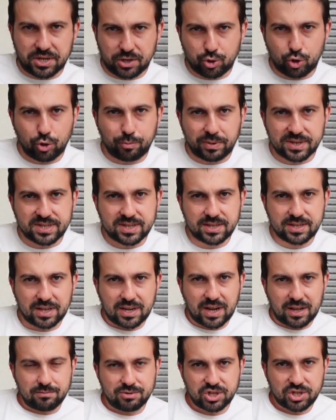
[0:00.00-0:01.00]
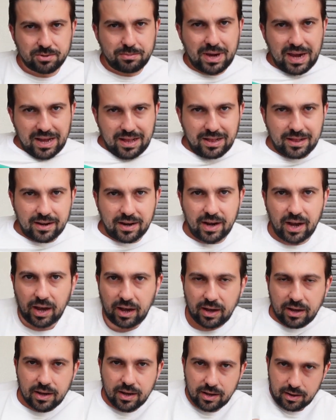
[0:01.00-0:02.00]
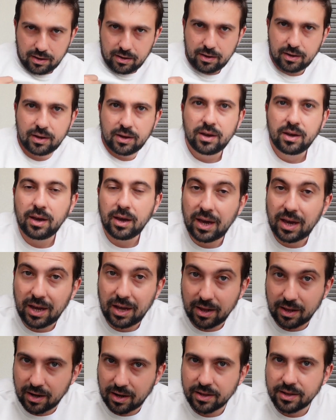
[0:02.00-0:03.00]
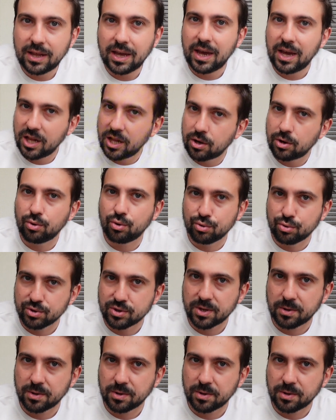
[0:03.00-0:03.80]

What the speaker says: I bought it for 50 liras from Bakırköy market. Back when 50 lira was 50 lira, huh?